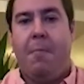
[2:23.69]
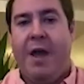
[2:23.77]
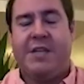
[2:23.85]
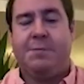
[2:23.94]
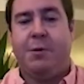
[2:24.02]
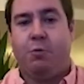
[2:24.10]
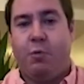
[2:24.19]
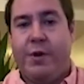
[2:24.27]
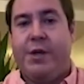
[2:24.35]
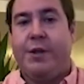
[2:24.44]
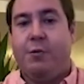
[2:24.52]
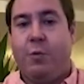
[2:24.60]
has been
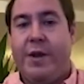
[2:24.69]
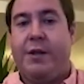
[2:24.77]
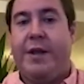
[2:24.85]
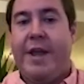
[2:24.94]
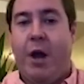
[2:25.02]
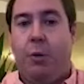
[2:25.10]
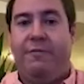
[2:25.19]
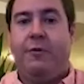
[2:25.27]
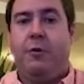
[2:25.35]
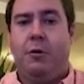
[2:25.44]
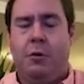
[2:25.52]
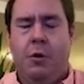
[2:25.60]
really, really
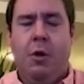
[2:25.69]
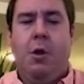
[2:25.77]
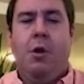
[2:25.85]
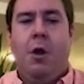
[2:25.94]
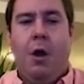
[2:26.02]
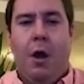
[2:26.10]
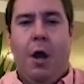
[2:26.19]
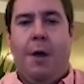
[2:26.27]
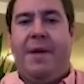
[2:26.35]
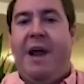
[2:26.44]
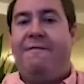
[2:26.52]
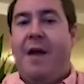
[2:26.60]
helpful. And
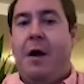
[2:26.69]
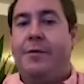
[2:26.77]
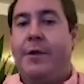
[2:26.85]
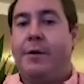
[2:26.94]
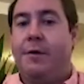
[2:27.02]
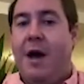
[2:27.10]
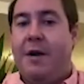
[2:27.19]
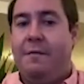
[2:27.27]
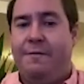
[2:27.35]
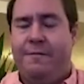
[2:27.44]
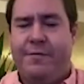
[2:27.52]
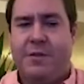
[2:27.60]
I found that a lot of
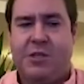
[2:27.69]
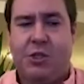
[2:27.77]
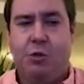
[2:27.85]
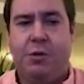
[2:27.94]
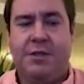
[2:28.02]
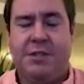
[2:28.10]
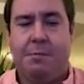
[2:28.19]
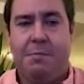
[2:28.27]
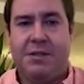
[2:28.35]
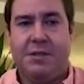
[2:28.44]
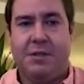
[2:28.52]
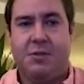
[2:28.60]
students in
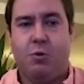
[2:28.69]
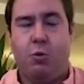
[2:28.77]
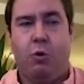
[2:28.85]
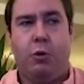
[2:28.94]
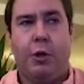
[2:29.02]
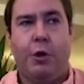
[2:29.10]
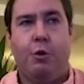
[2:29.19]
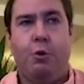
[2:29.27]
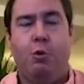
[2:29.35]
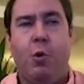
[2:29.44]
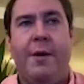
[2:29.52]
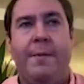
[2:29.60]
business school
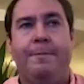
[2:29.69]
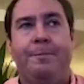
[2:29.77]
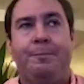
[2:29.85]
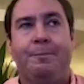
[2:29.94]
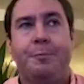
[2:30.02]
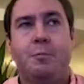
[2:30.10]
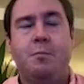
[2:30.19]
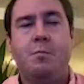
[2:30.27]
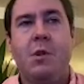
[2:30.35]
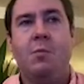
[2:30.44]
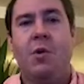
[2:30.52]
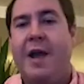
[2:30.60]
who
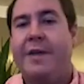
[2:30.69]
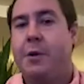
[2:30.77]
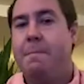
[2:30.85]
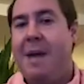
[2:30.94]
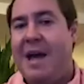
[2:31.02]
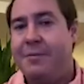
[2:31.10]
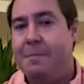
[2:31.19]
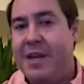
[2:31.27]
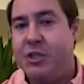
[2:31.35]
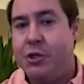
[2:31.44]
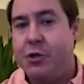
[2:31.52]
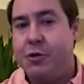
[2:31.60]
were either math
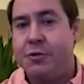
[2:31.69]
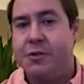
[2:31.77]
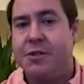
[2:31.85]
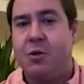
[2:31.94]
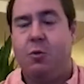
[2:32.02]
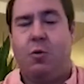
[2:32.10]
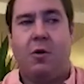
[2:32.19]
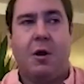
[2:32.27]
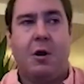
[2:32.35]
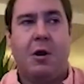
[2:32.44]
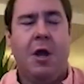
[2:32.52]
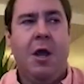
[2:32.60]
majors
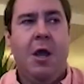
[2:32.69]
or